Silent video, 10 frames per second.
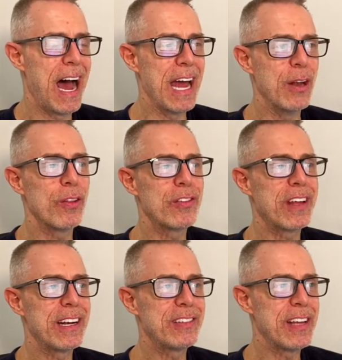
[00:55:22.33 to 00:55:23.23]
I know this is
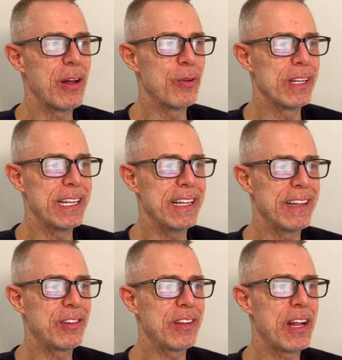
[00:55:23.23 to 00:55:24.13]
going to sound really,
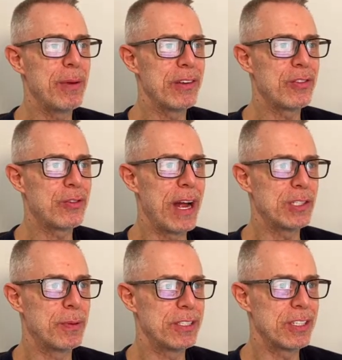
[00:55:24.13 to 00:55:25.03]
this is going to be a
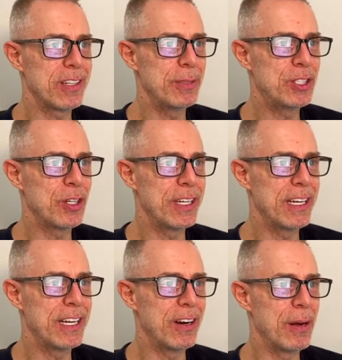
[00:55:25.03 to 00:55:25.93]
stretch, but just let me show you here.